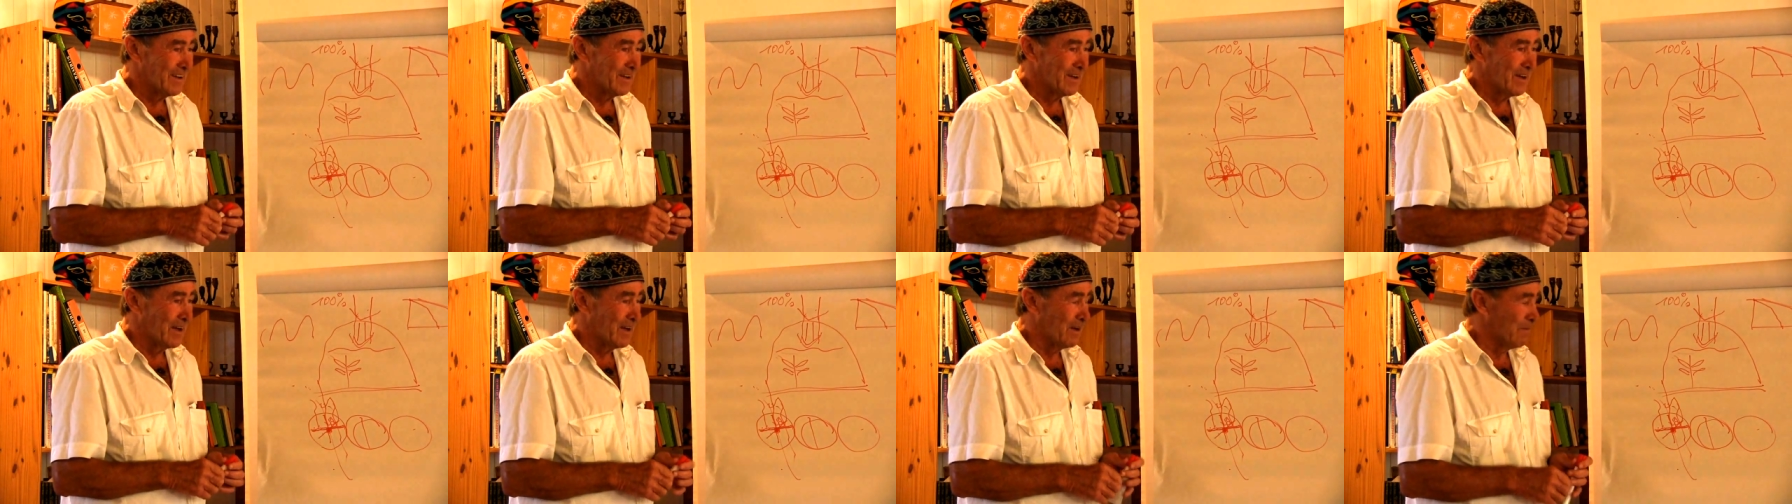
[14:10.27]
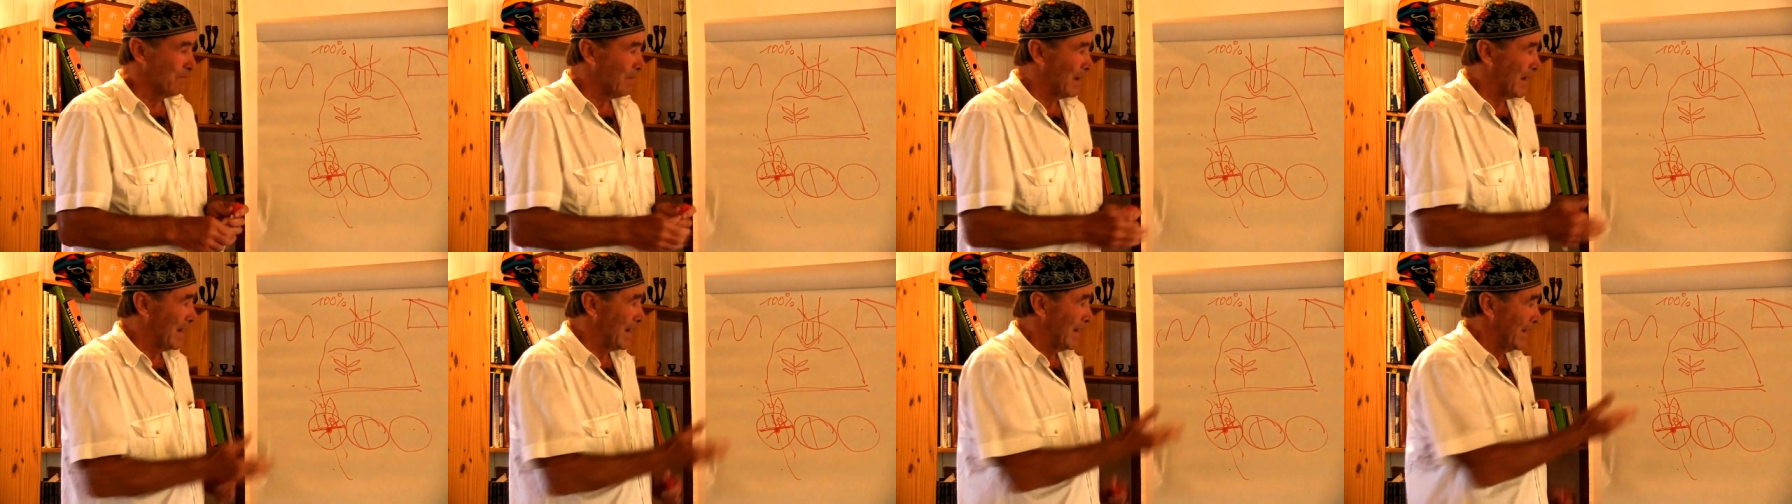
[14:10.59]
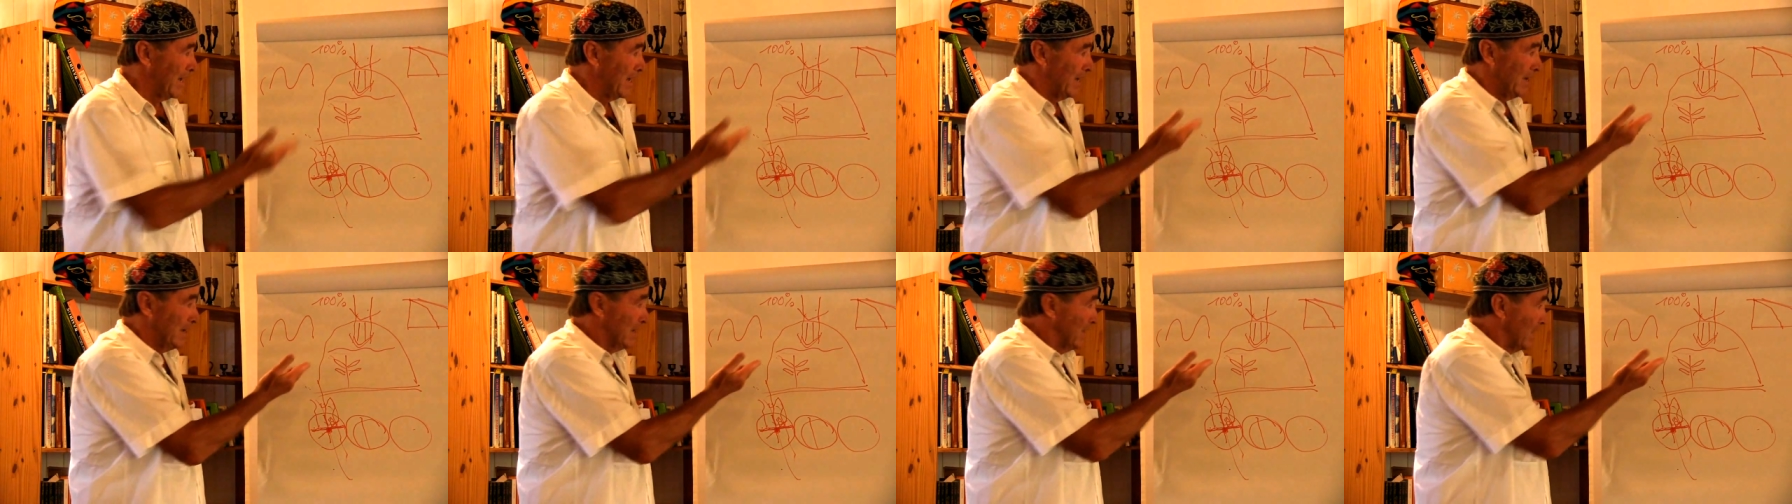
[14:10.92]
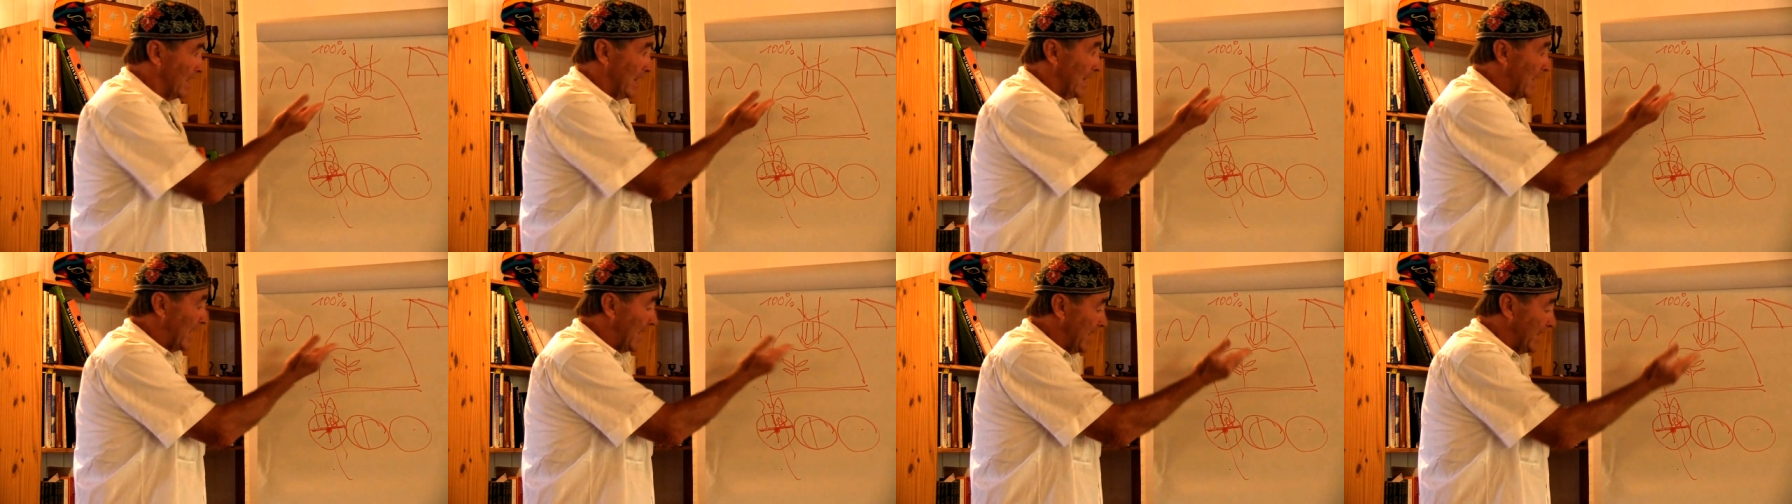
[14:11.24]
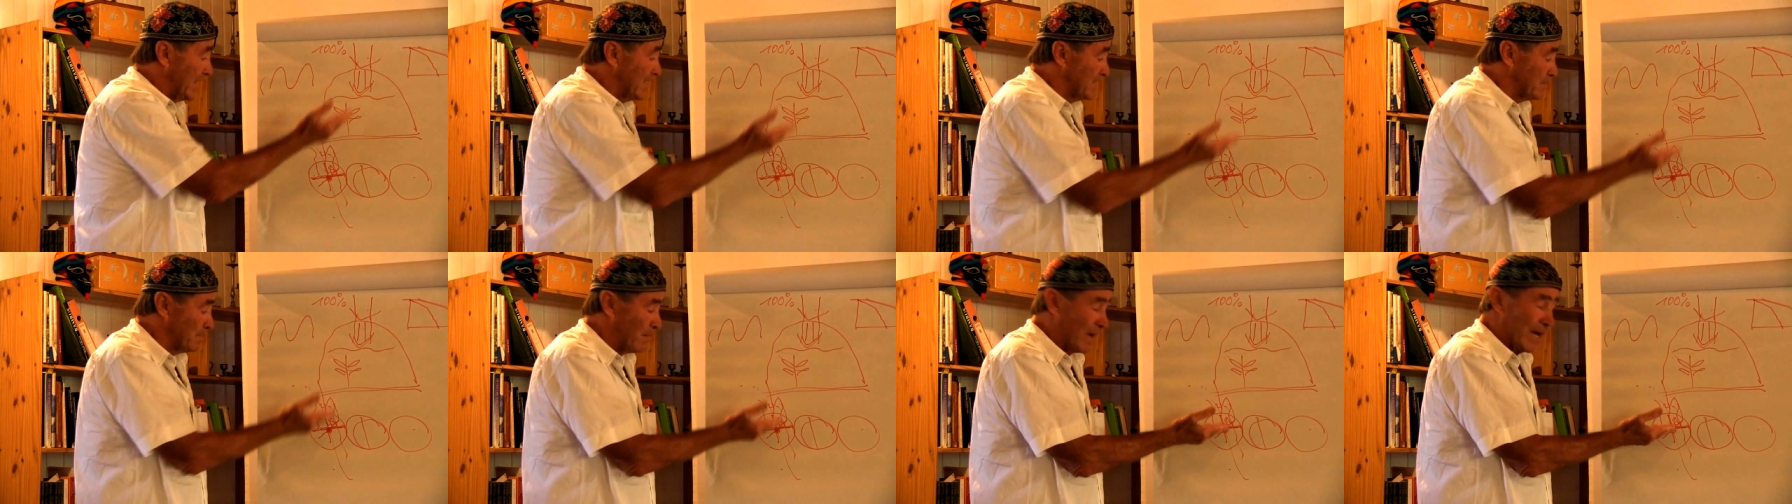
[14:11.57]
I
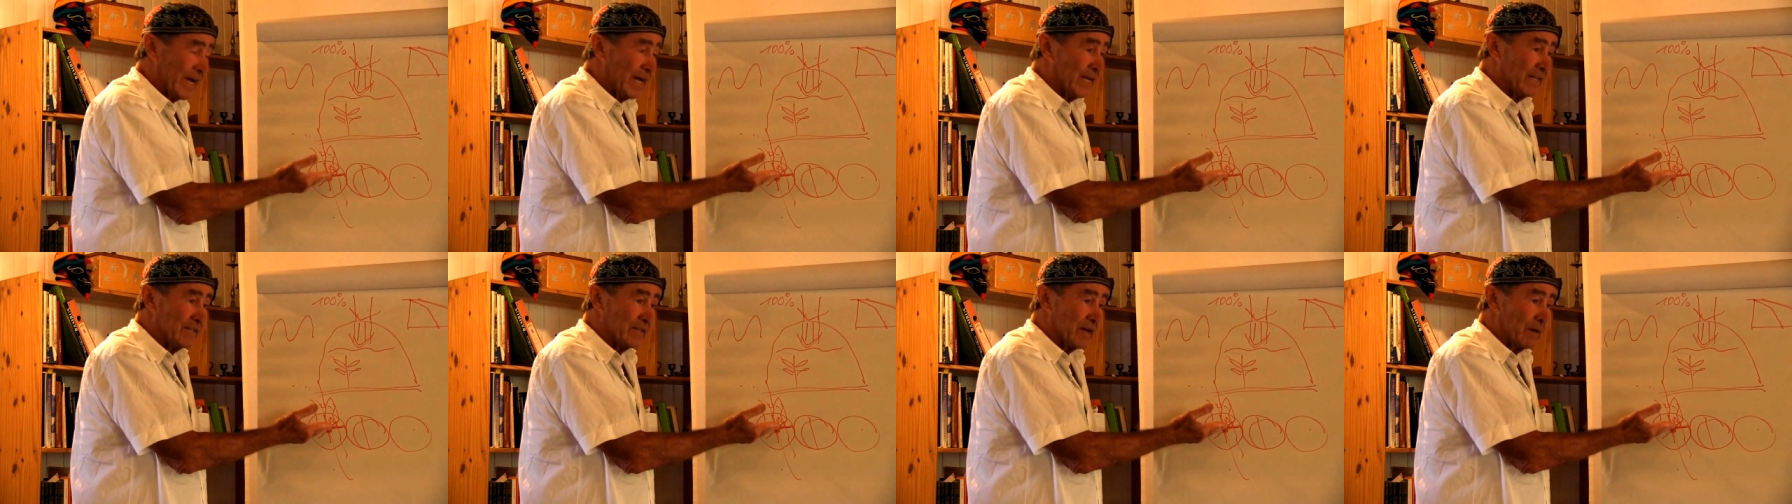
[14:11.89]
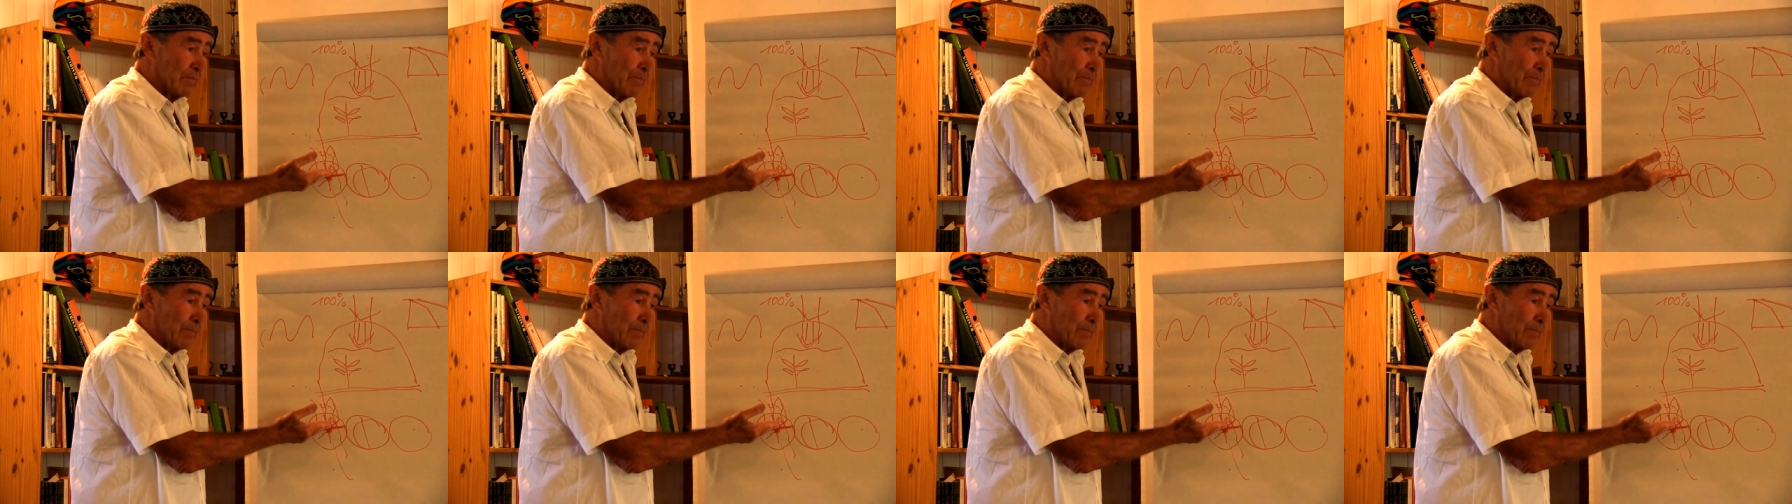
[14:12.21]
explained